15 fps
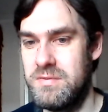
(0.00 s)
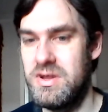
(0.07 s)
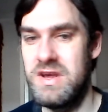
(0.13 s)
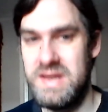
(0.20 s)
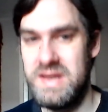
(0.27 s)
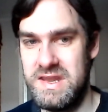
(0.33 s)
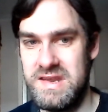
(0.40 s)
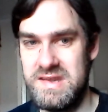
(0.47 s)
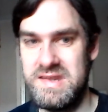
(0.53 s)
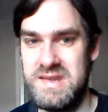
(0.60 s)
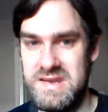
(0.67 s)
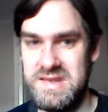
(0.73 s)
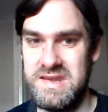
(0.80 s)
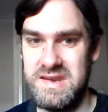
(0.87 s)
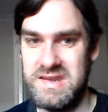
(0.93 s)
Like, there's
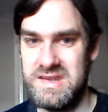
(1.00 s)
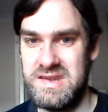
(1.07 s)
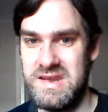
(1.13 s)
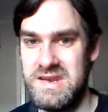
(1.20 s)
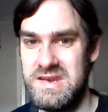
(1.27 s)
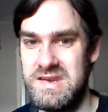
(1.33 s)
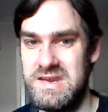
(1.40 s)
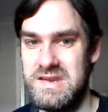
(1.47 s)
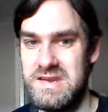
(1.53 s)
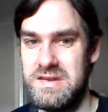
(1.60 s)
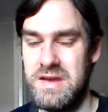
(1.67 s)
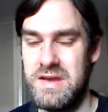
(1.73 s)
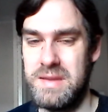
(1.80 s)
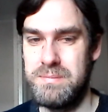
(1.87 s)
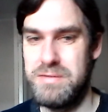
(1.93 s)
this extended,
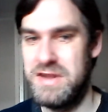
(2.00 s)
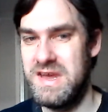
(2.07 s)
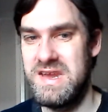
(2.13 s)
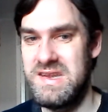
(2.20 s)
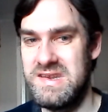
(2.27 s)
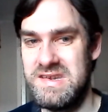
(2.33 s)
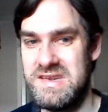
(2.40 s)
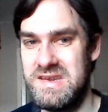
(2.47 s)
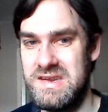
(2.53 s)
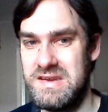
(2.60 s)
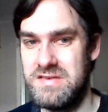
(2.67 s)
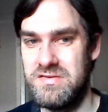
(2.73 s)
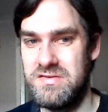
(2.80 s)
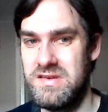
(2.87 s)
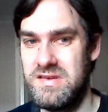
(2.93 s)
like, plane
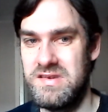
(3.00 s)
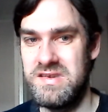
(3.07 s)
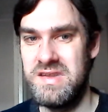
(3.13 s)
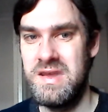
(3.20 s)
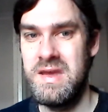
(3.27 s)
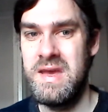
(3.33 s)
sequence.